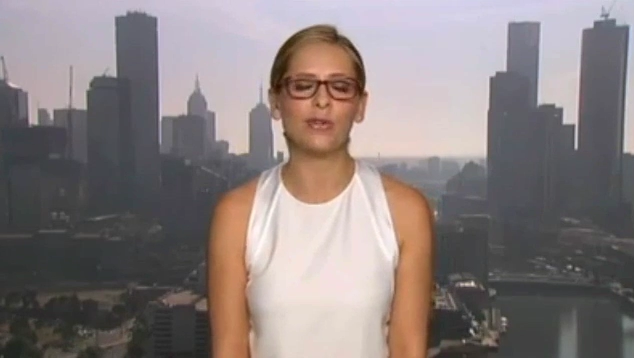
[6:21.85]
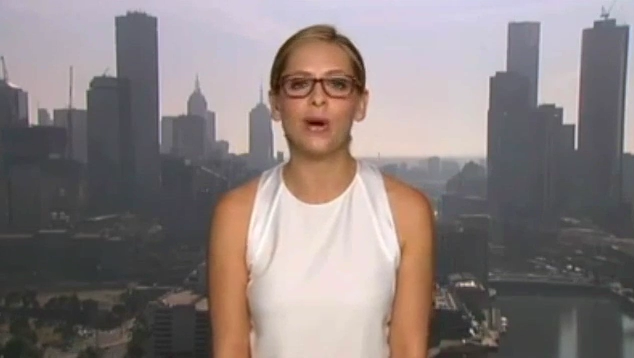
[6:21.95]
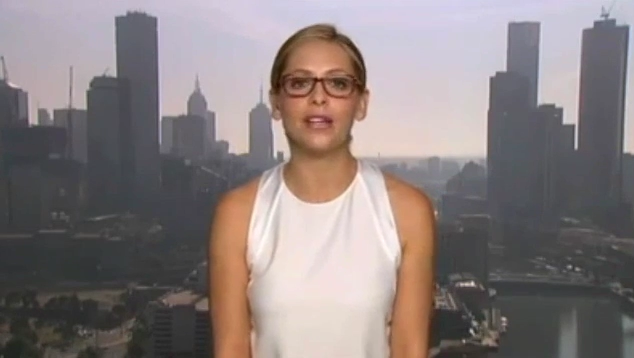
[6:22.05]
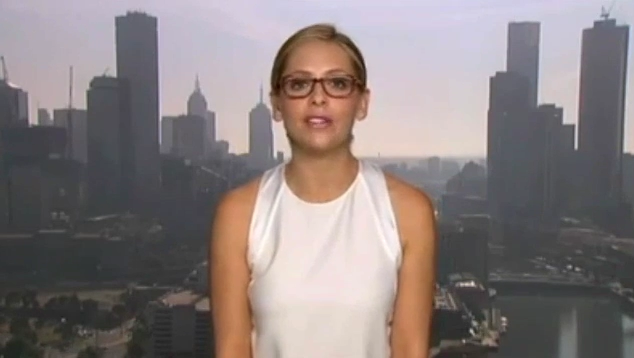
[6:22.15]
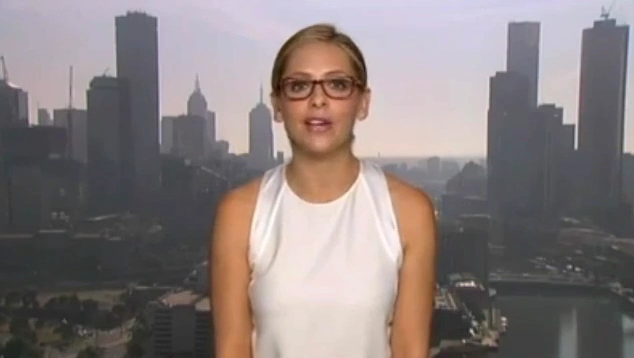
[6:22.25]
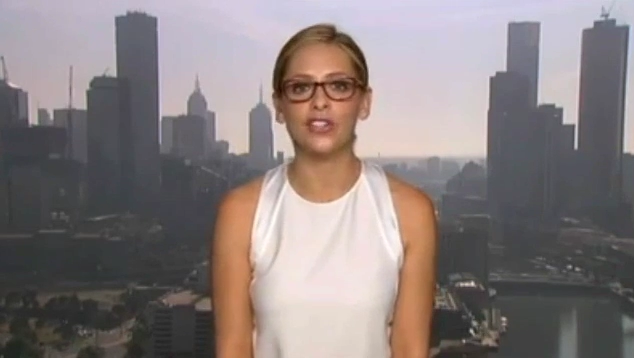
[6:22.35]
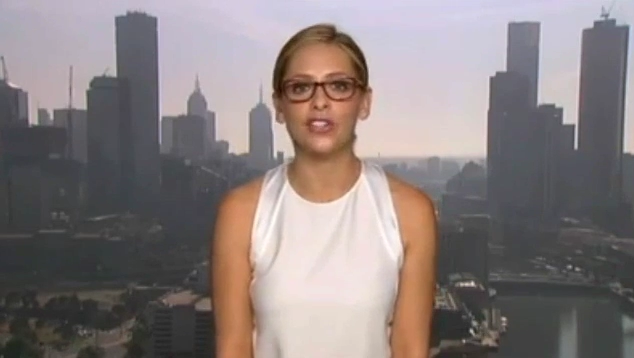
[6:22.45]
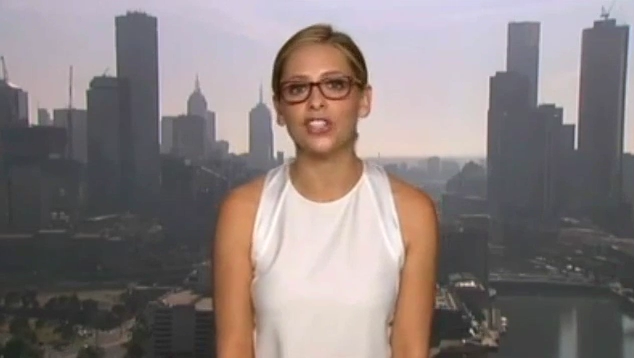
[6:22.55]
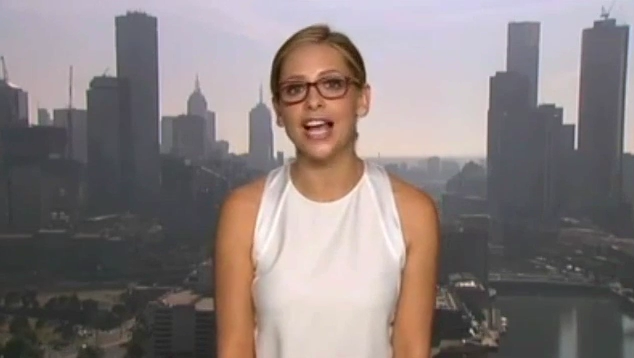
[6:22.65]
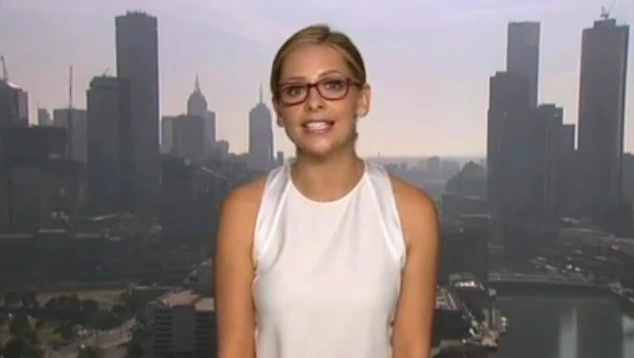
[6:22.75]
Why you love
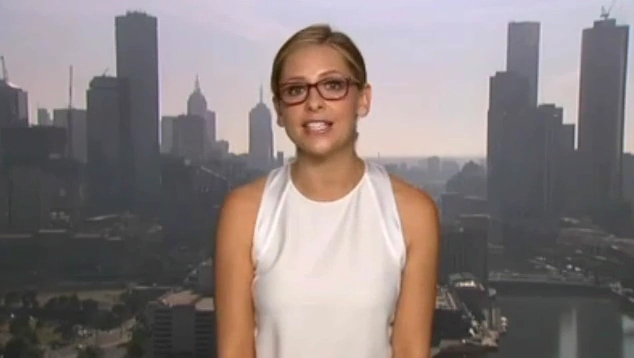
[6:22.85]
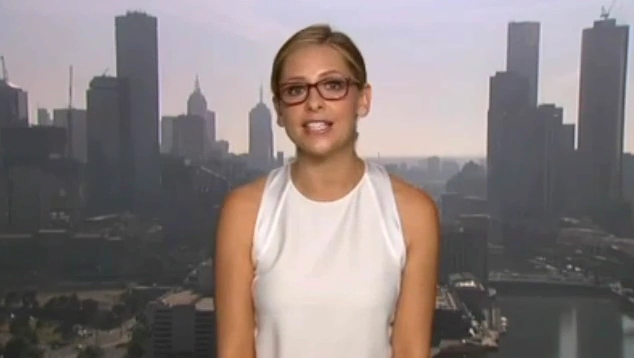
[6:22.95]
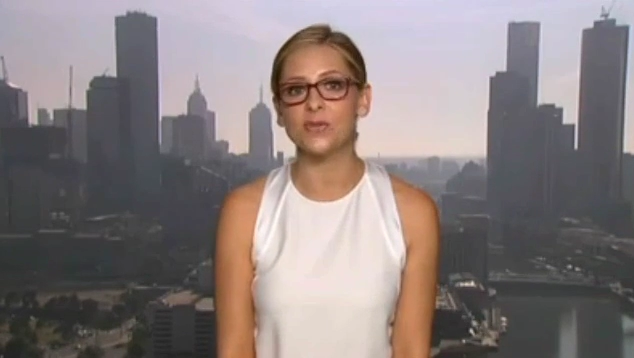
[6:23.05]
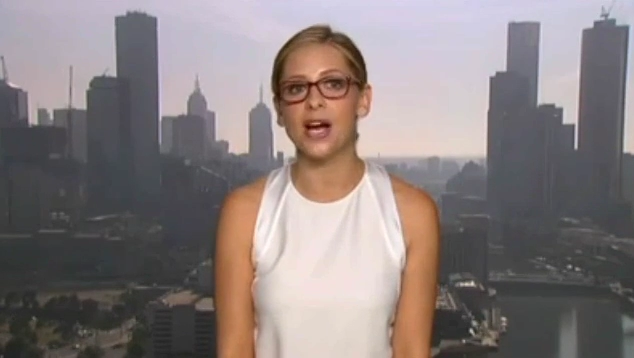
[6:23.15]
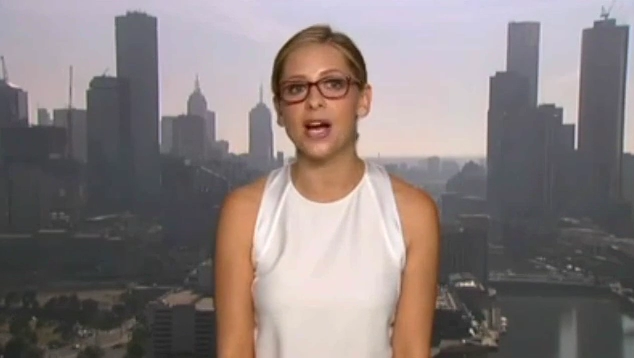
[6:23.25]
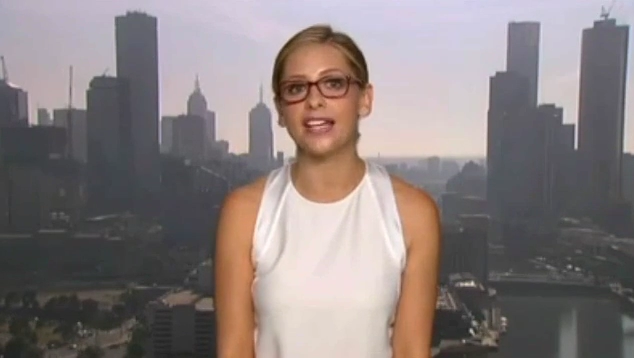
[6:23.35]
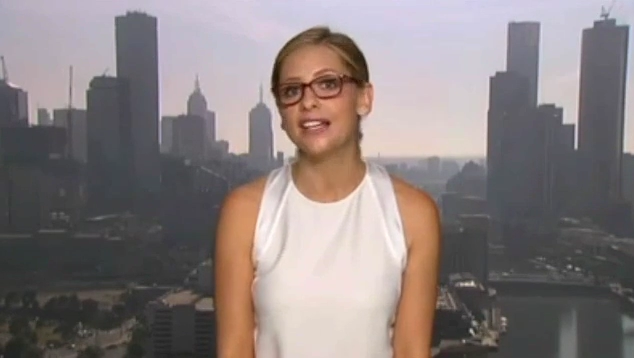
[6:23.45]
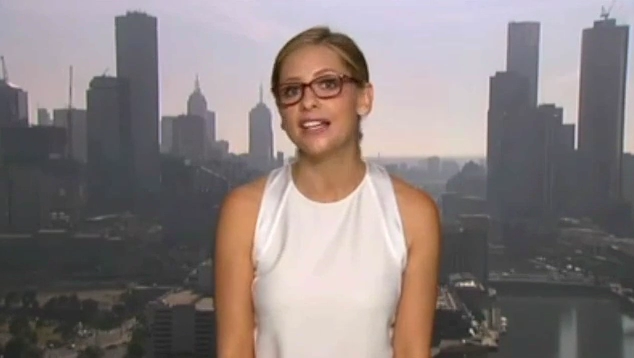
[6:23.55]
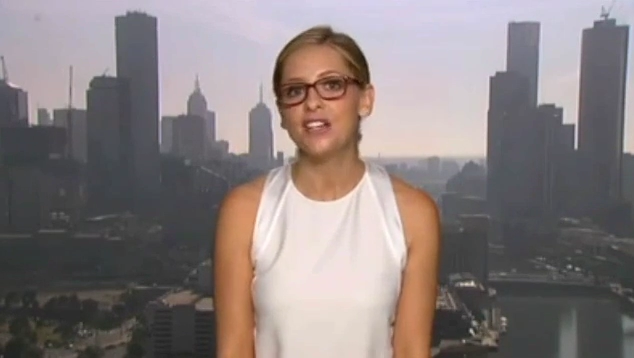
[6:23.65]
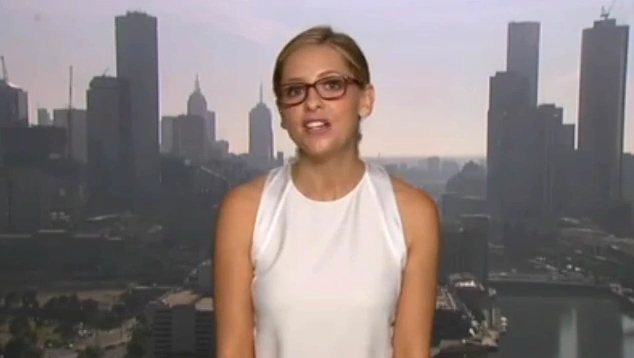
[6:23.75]
your glasses? Why
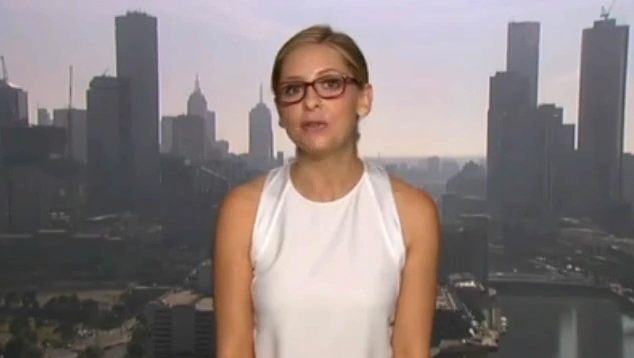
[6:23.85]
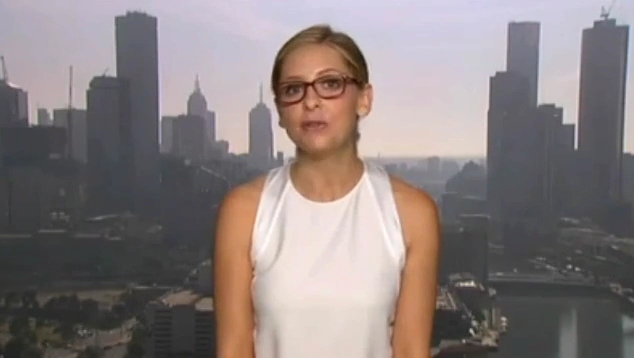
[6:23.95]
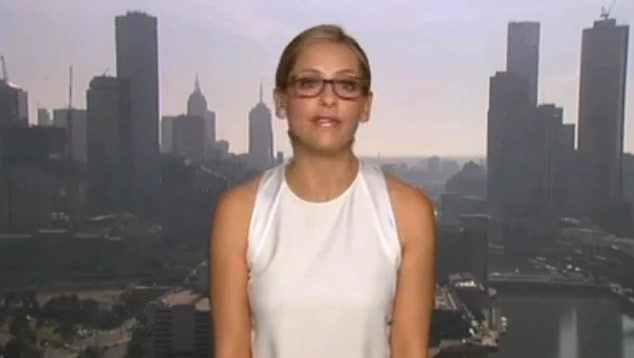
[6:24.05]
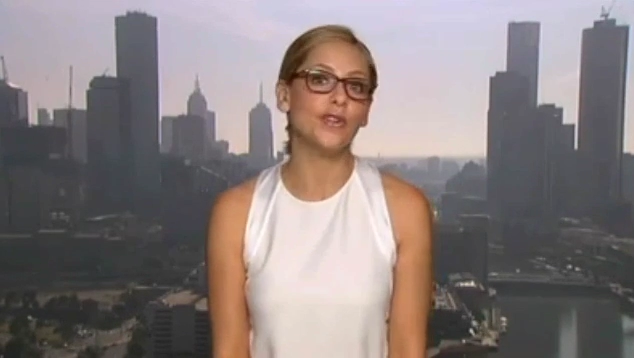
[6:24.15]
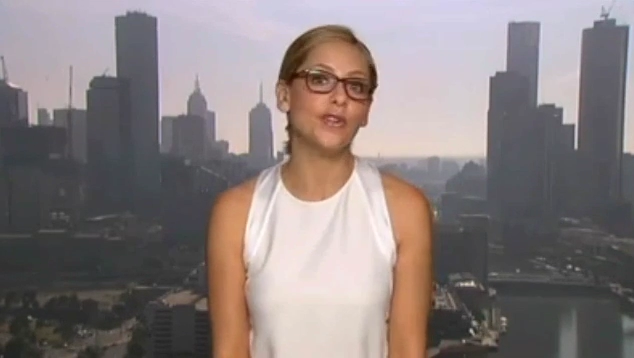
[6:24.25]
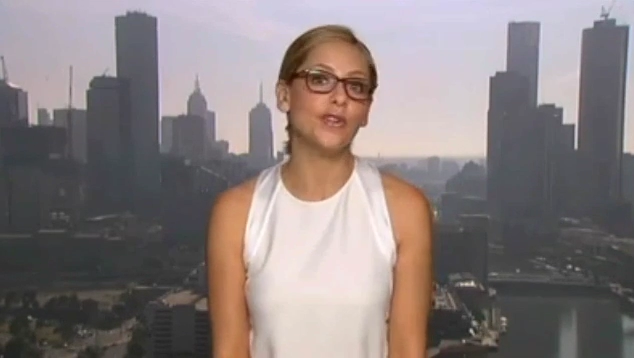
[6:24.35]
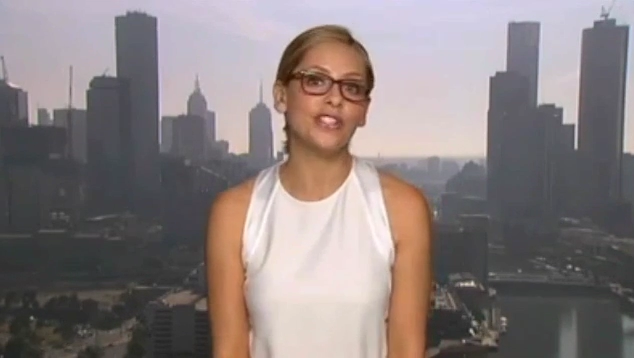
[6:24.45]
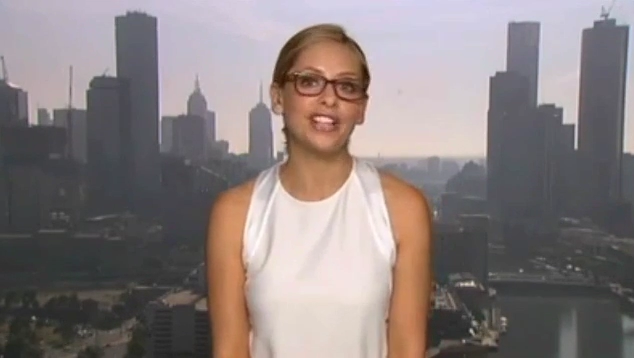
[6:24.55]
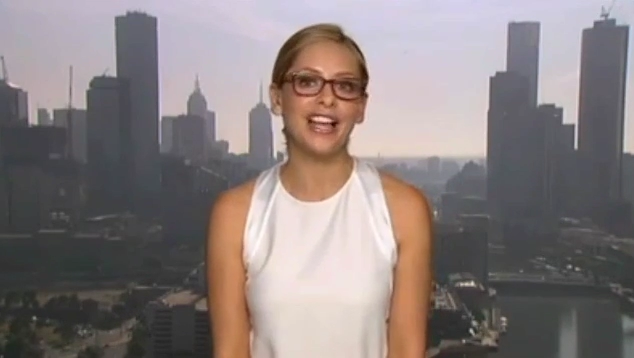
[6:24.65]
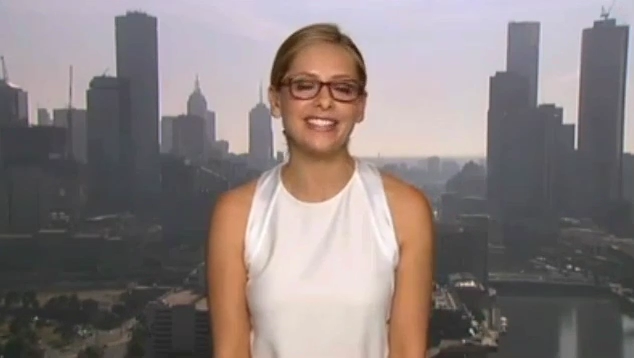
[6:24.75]
you love you and
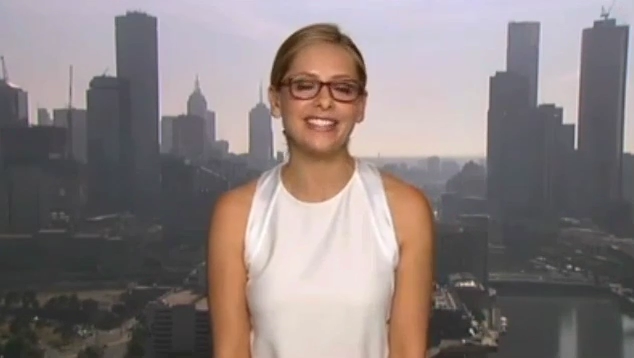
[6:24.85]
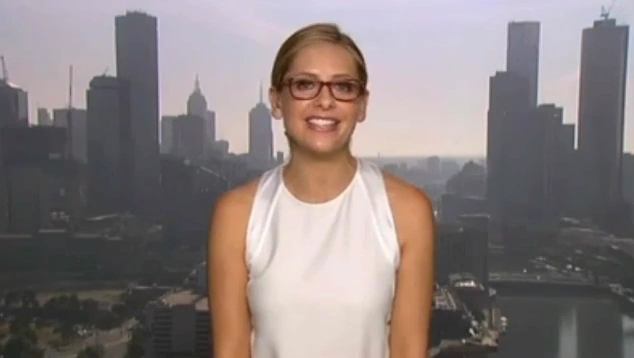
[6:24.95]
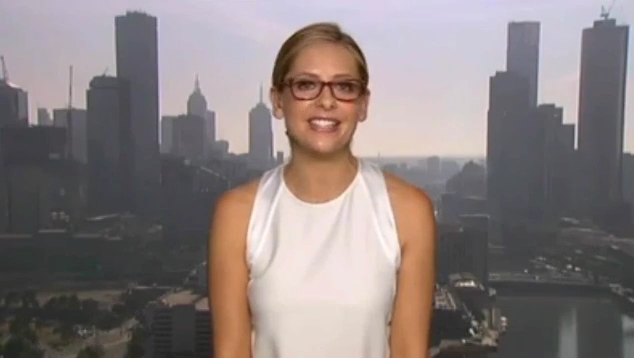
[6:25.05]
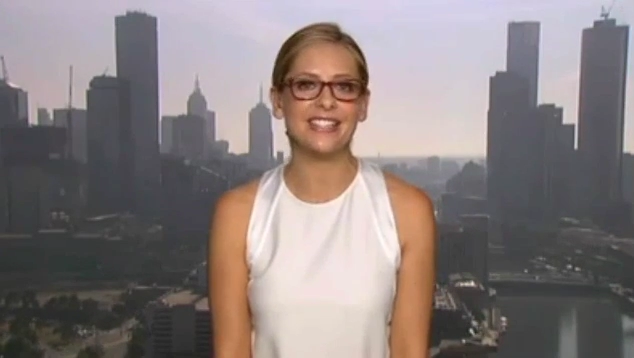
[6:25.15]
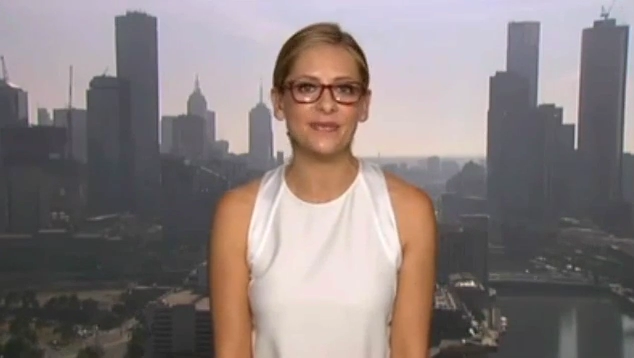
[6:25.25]
your glasses?